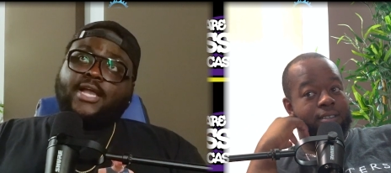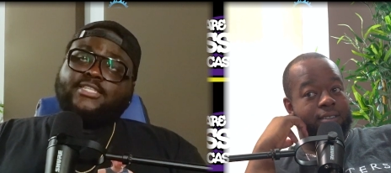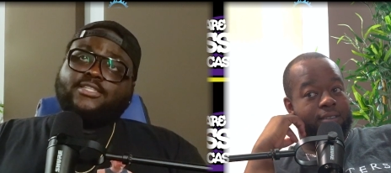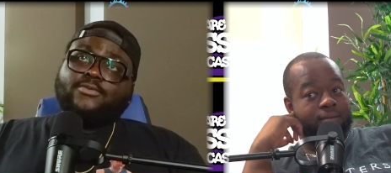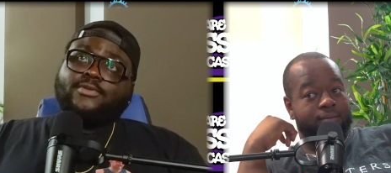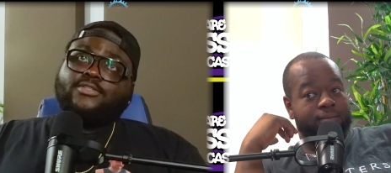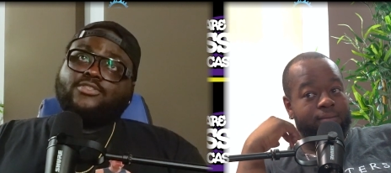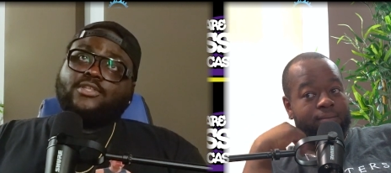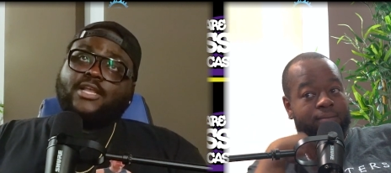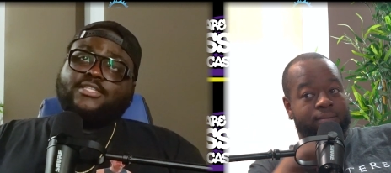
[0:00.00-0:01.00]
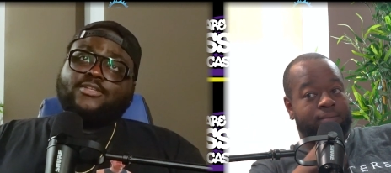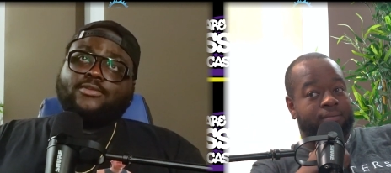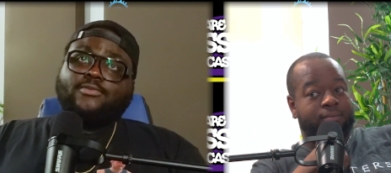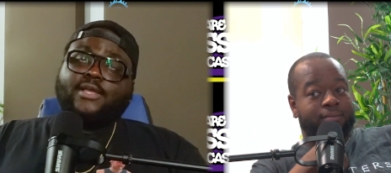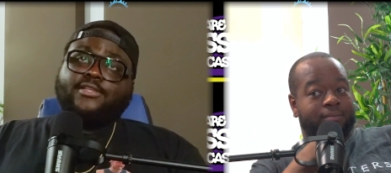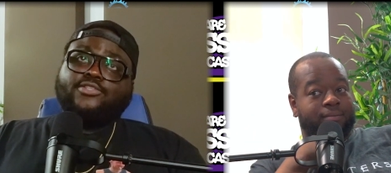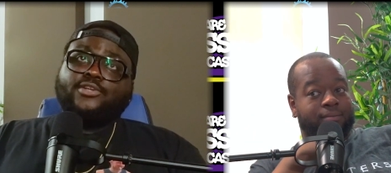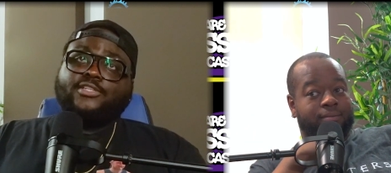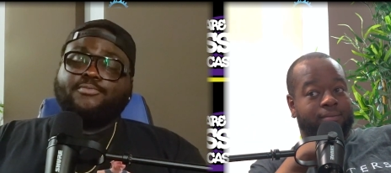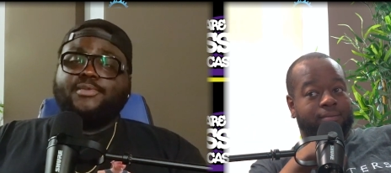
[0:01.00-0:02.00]
Speaker 1: I still would I still would rather
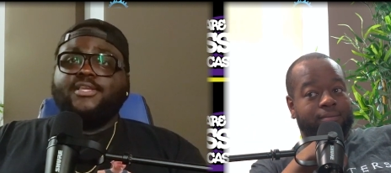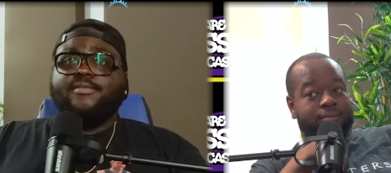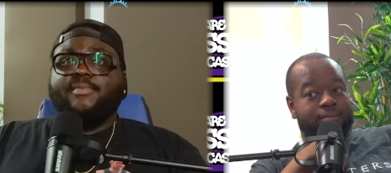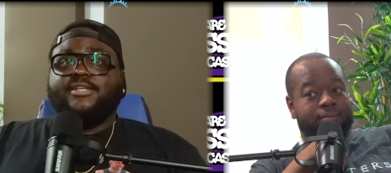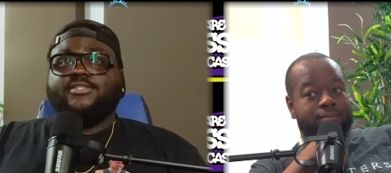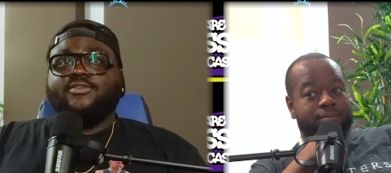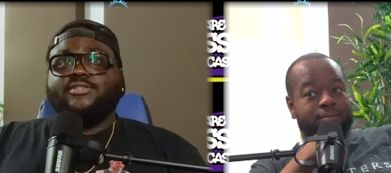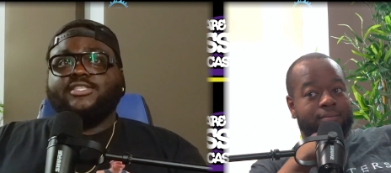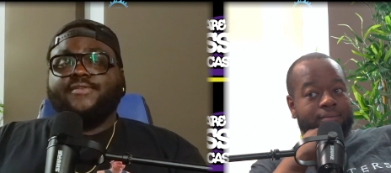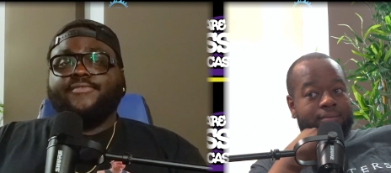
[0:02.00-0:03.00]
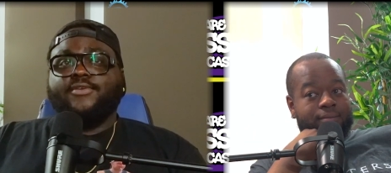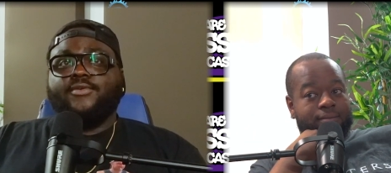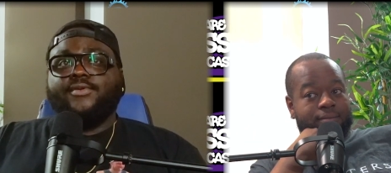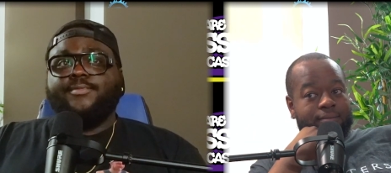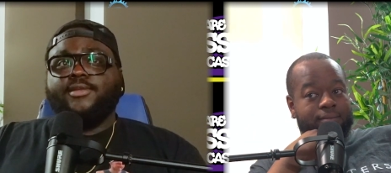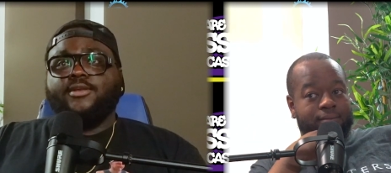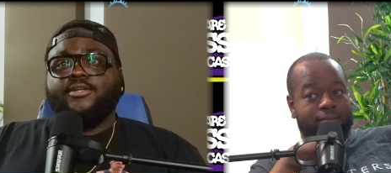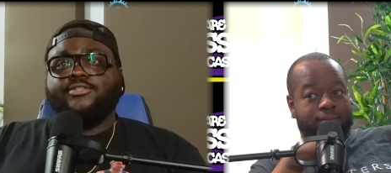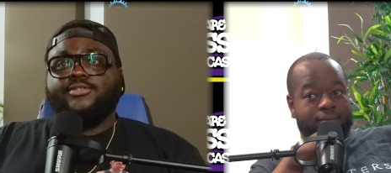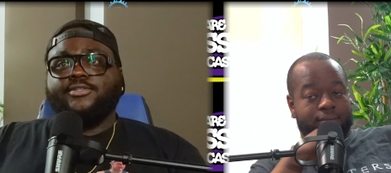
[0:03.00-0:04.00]
trust being in Mexico instead of a Caribbean
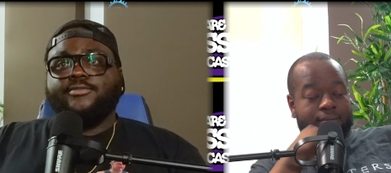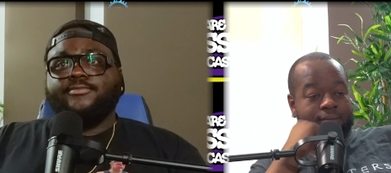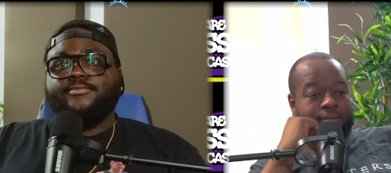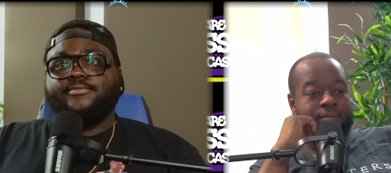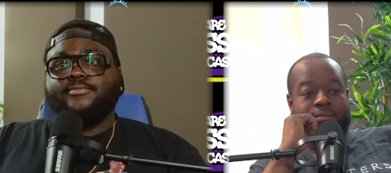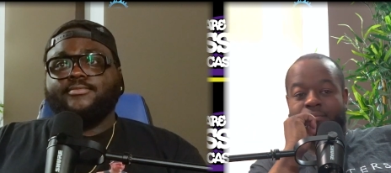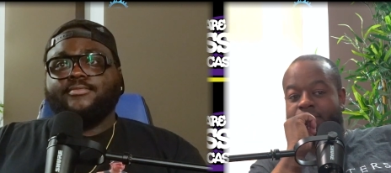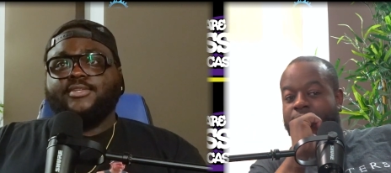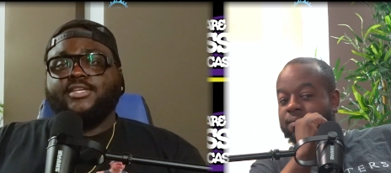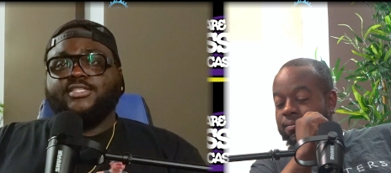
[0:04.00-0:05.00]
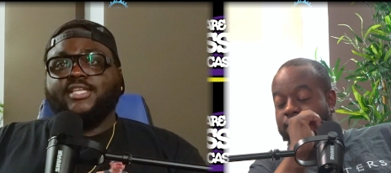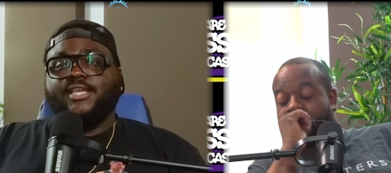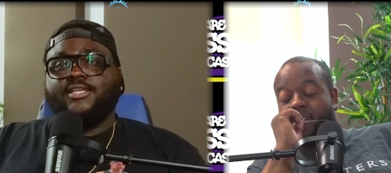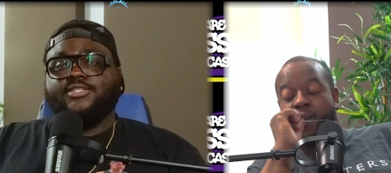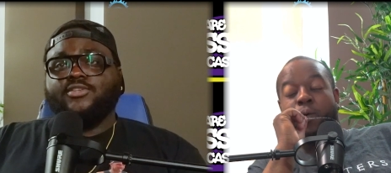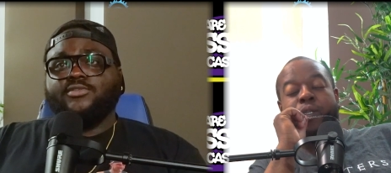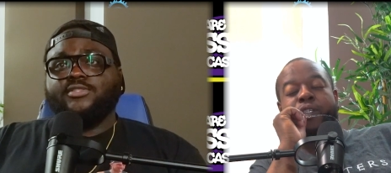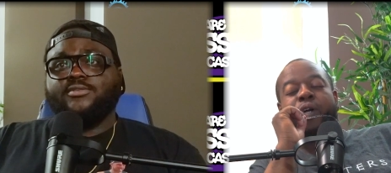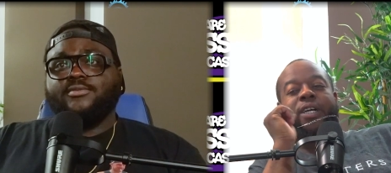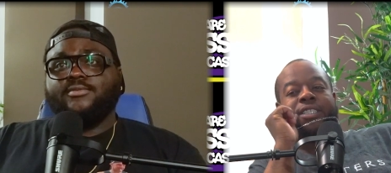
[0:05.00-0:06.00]
country because like you're so. would
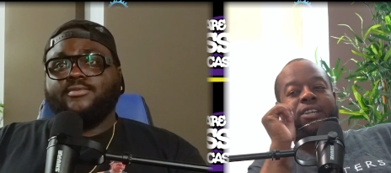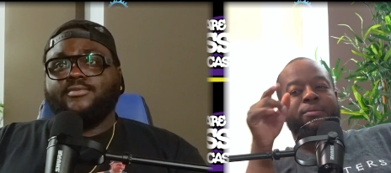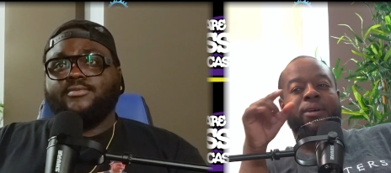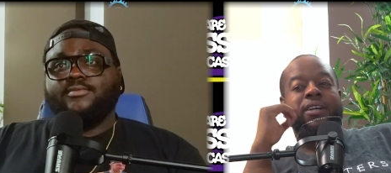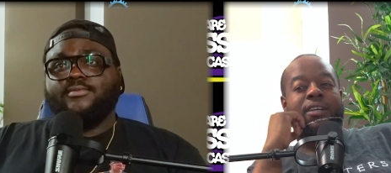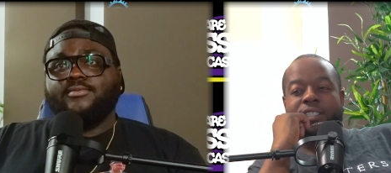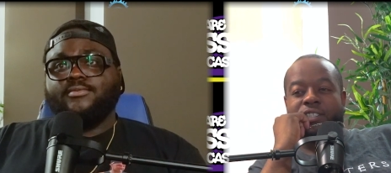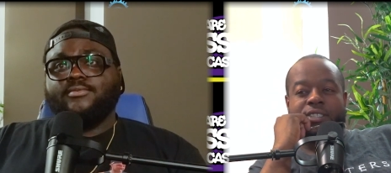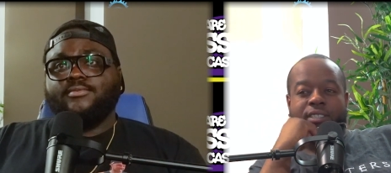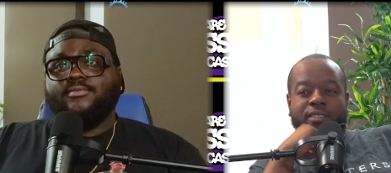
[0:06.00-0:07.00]
you go to a
Speaker 2: South American country?